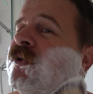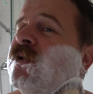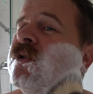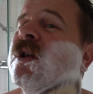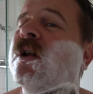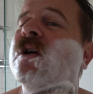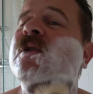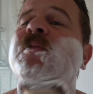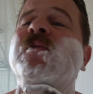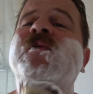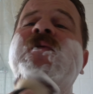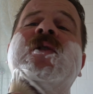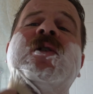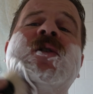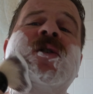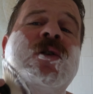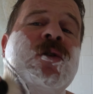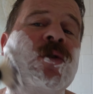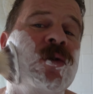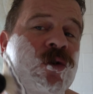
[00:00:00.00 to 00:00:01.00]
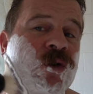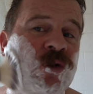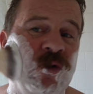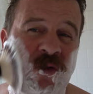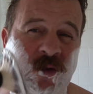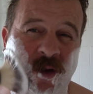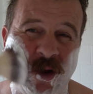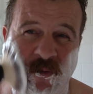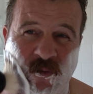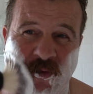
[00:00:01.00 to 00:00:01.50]
you know, full of good
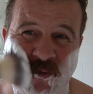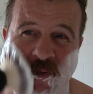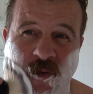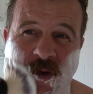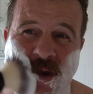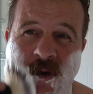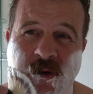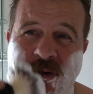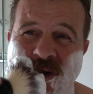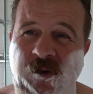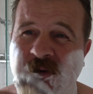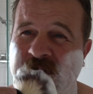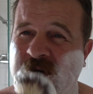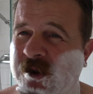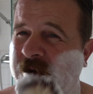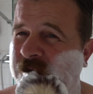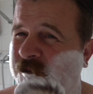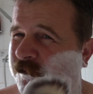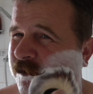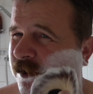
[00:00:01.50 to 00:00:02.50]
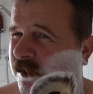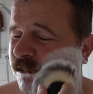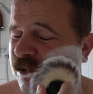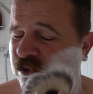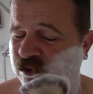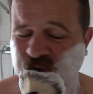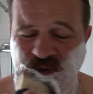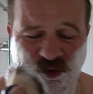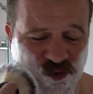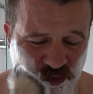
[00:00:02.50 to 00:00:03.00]
stuff. If you get good stuff, like I'm
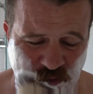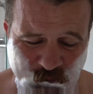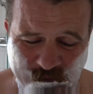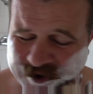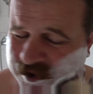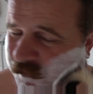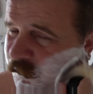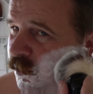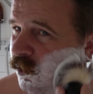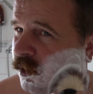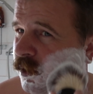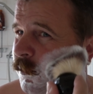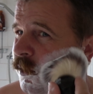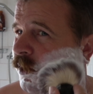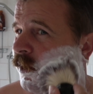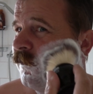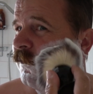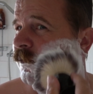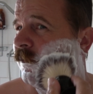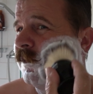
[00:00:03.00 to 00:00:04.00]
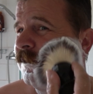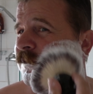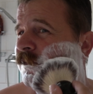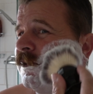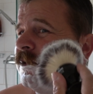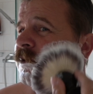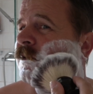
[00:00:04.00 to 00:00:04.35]
not too sure about that polymer either. I've